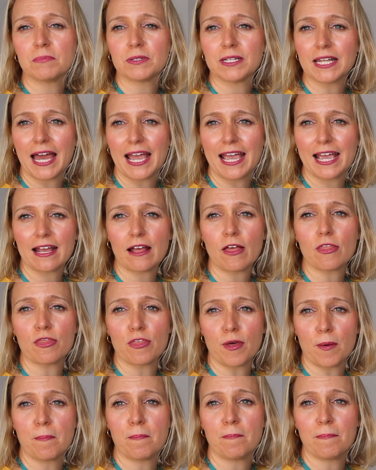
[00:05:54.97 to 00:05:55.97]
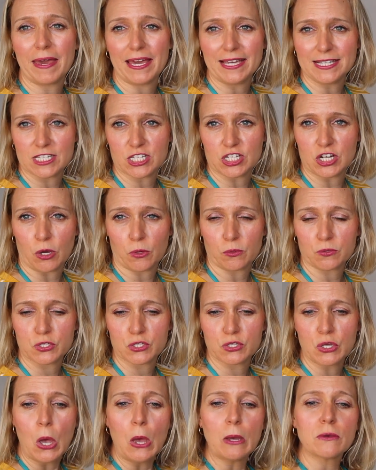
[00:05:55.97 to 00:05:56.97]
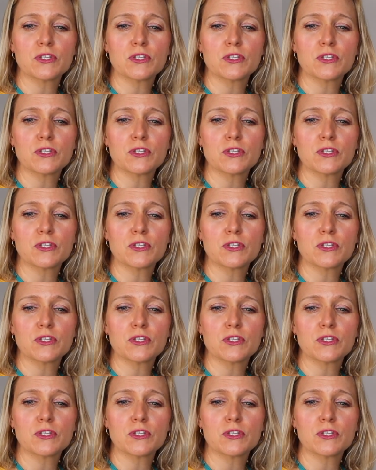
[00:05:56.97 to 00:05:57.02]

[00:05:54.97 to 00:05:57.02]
playing the bass notes.